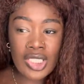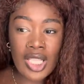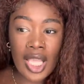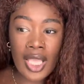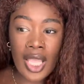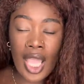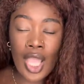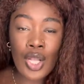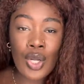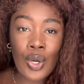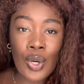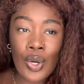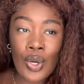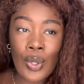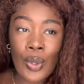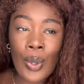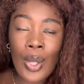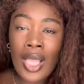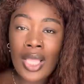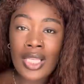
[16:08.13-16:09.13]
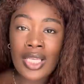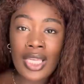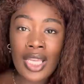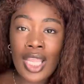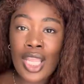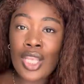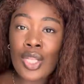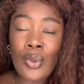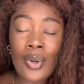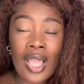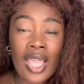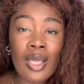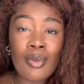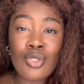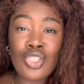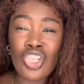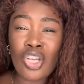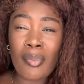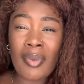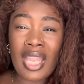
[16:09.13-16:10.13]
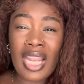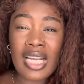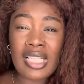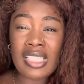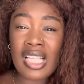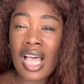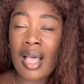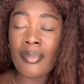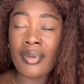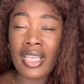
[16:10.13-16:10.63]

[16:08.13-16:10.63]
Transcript: Like, hey girl, didn't know that he was your man at the time.